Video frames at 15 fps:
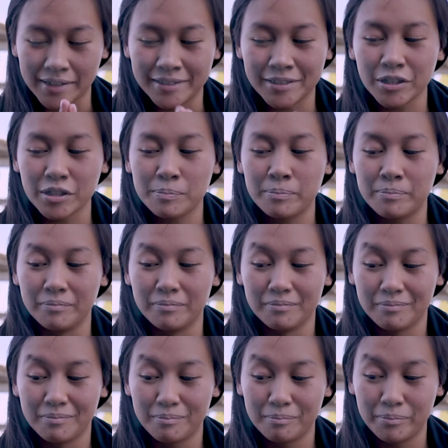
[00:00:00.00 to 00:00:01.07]
took
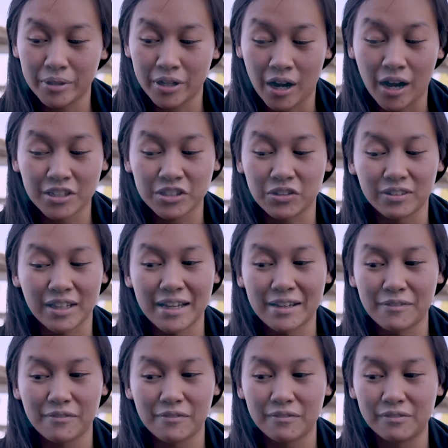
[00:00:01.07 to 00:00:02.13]
Picasso like
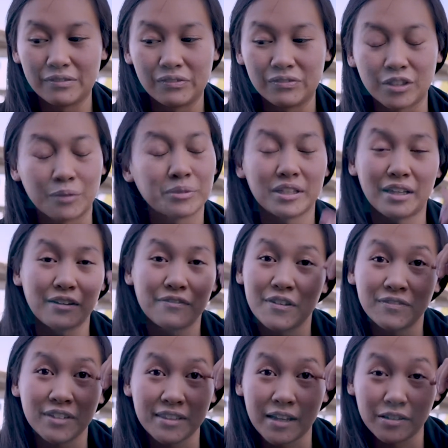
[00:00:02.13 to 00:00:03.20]
something like
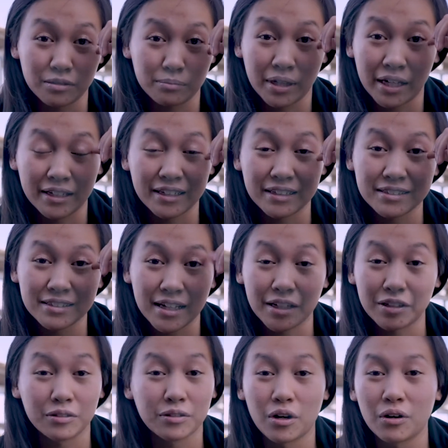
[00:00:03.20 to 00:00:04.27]
50,000 paintings,
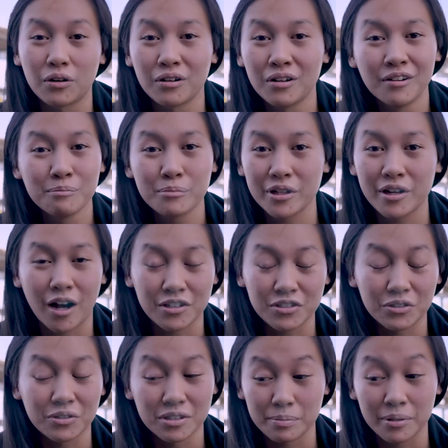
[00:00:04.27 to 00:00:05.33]
and you know,
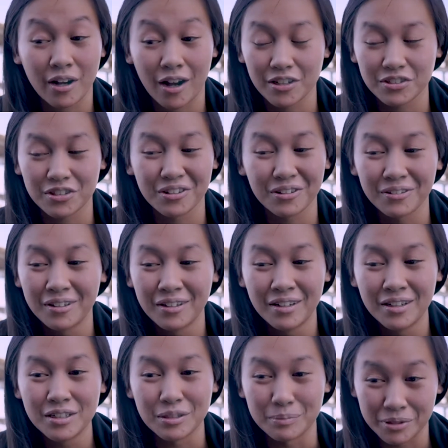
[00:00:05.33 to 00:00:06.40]
Picasso is Picasso,
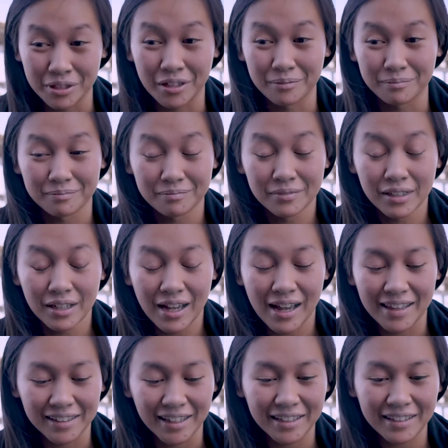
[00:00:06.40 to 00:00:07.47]
to become,
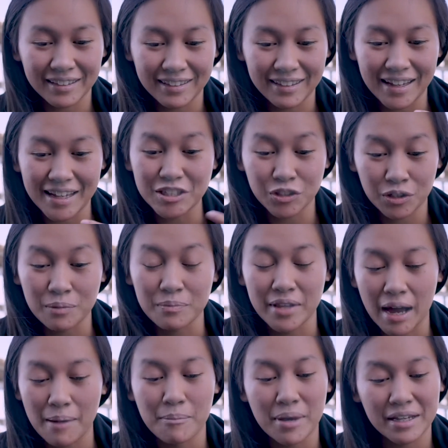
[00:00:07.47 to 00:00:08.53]
and like it took him
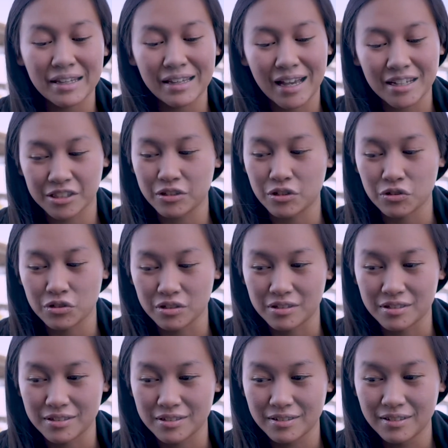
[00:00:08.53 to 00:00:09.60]
that many
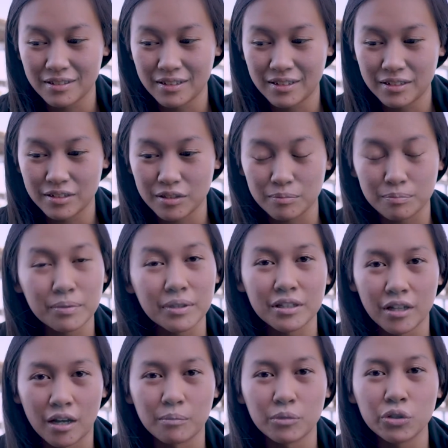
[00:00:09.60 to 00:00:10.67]
executions to
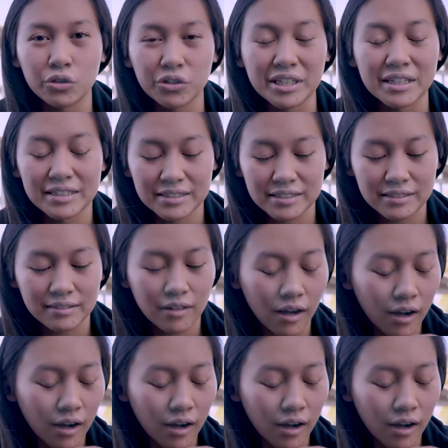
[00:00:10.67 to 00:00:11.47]
become who he is.